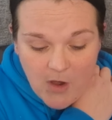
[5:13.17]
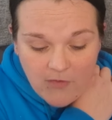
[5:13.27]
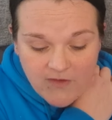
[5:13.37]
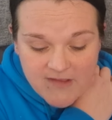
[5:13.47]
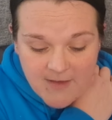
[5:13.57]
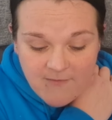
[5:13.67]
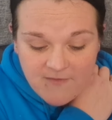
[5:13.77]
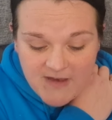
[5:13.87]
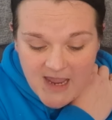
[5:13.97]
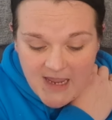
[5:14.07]
On the
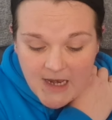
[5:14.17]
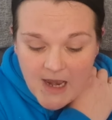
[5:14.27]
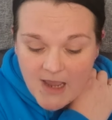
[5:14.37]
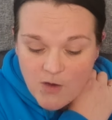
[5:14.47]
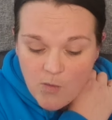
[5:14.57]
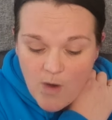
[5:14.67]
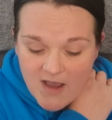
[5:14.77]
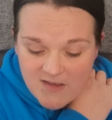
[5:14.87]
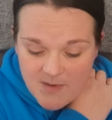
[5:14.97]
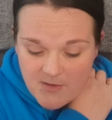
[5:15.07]
seventh day, light your
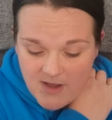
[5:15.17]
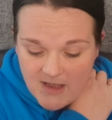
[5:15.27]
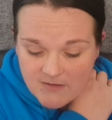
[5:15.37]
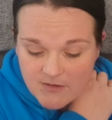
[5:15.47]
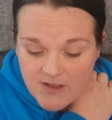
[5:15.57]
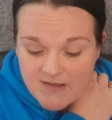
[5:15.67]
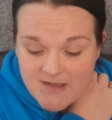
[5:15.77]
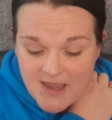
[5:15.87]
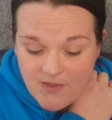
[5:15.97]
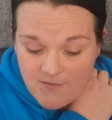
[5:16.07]
white spell candle and
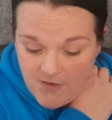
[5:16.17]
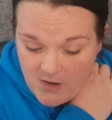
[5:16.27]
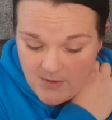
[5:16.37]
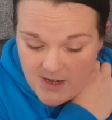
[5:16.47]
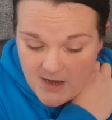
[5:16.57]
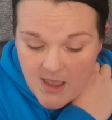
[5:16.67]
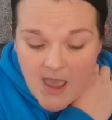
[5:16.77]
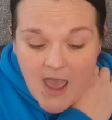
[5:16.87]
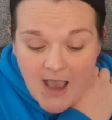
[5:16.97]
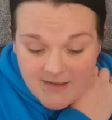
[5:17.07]
state the following.
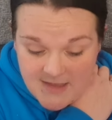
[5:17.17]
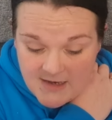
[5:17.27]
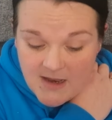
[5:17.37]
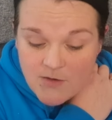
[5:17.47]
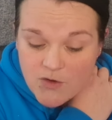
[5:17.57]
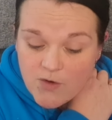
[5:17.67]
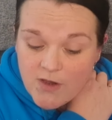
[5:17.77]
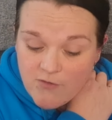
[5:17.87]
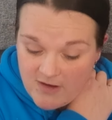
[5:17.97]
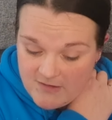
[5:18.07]
I send out joy
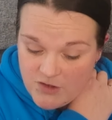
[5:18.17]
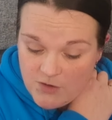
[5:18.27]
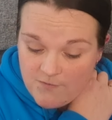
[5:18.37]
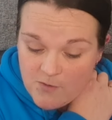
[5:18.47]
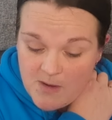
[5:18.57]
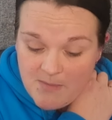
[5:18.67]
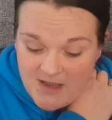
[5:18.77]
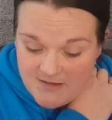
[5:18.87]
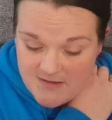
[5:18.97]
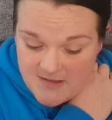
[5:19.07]
and gratitude for my
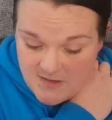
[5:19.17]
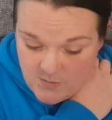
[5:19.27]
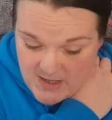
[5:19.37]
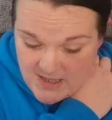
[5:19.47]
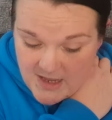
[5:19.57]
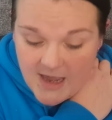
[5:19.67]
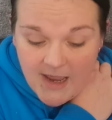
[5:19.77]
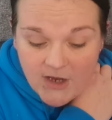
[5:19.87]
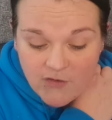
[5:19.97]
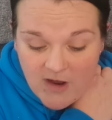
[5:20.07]
blessings this week, and
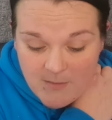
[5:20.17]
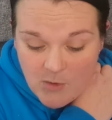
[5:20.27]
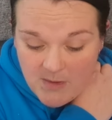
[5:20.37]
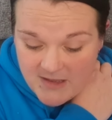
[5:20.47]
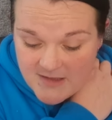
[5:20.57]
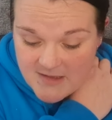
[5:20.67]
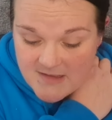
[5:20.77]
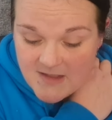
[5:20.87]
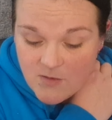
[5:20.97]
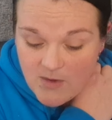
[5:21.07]
I attract more blessings
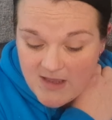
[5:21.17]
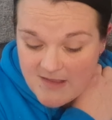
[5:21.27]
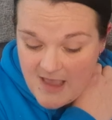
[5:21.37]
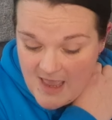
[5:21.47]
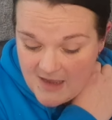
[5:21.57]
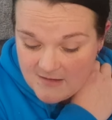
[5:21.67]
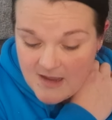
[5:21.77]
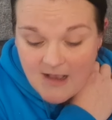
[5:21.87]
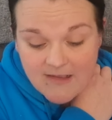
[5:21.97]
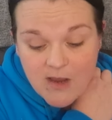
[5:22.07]
in the weeks ahead.
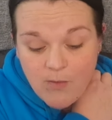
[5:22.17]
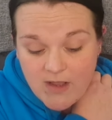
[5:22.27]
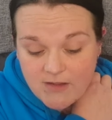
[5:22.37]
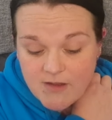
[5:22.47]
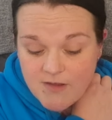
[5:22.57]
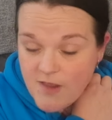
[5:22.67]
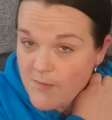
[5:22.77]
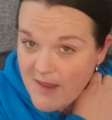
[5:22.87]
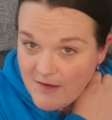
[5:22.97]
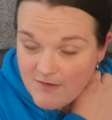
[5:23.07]
As I will, so
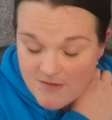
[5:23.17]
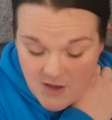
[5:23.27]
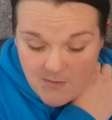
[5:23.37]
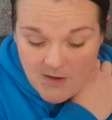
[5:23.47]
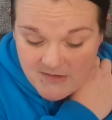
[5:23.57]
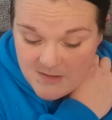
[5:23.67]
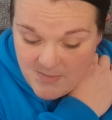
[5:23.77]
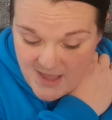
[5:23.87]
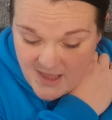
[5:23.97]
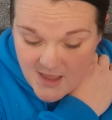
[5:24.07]
mote it
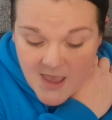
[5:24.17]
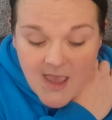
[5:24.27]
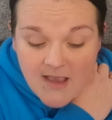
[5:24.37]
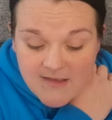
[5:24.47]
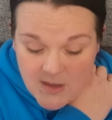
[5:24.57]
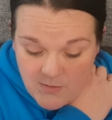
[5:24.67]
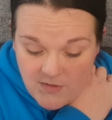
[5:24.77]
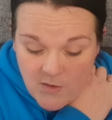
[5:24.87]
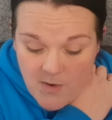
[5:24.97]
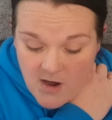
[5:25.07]
be. Sit with
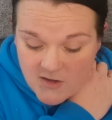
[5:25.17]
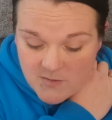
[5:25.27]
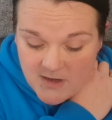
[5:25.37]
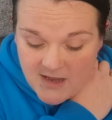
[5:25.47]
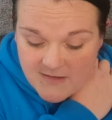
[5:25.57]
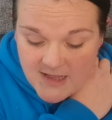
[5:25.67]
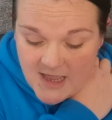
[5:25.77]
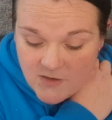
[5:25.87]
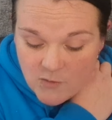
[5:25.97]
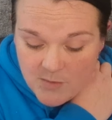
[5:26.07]
your parchment as the
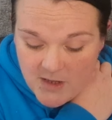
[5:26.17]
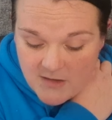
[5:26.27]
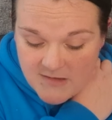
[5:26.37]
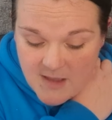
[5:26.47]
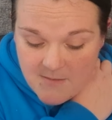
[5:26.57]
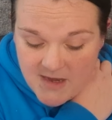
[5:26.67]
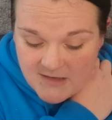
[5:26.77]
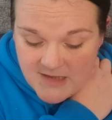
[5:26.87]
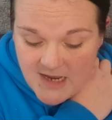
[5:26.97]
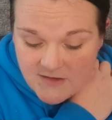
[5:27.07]
candle burns and
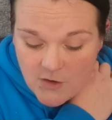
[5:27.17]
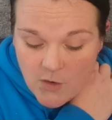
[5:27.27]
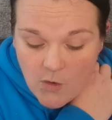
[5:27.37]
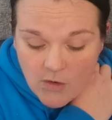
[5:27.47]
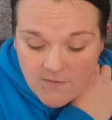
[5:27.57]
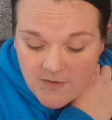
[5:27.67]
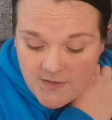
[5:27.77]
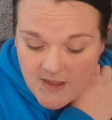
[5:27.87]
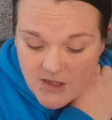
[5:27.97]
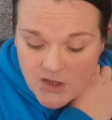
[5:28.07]
meditate on all of the
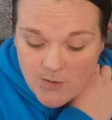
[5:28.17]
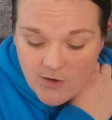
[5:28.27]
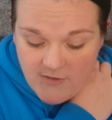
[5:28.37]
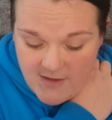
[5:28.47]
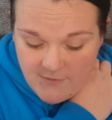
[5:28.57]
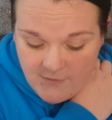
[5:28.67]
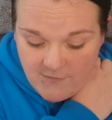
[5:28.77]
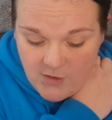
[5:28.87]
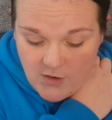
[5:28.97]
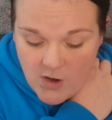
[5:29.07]
things you are grateful
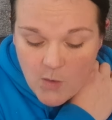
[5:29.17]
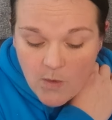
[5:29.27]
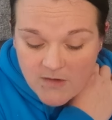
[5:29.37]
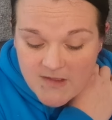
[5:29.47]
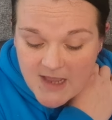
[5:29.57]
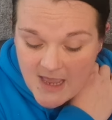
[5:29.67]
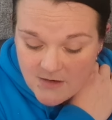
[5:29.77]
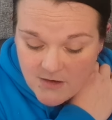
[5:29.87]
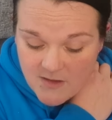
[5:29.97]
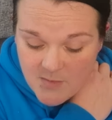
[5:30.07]
for. Once the
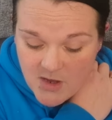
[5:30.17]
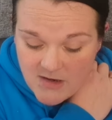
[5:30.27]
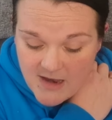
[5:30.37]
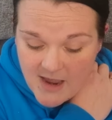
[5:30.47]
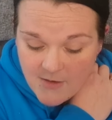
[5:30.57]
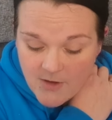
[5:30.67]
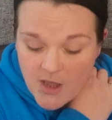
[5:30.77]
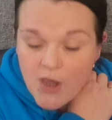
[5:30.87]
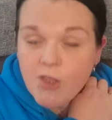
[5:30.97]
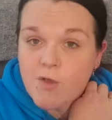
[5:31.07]
candle has burned out,
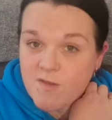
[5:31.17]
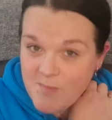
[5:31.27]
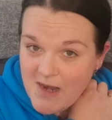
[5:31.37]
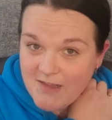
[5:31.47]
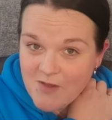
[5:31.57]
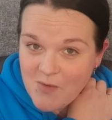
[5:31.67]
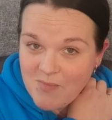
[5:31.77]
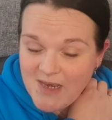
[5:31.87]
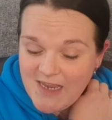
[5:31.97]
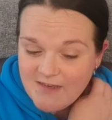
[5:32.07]
your spell is
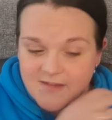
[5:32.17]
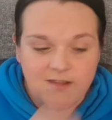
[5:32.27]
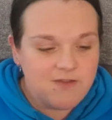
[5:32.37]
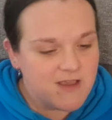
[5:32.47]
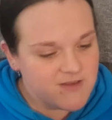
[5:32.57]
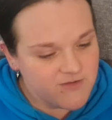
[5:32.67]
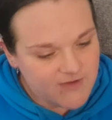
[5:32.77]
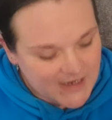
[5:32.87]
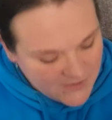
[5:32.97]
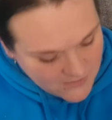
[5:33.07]
complete. That's a
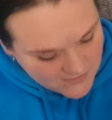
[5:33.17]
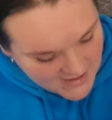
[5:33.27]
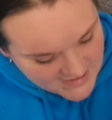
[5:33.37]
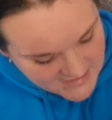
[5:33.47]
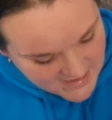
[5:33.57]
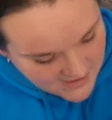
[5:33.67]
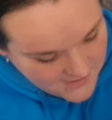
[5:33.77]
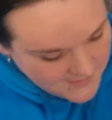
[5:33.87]
really cool idea.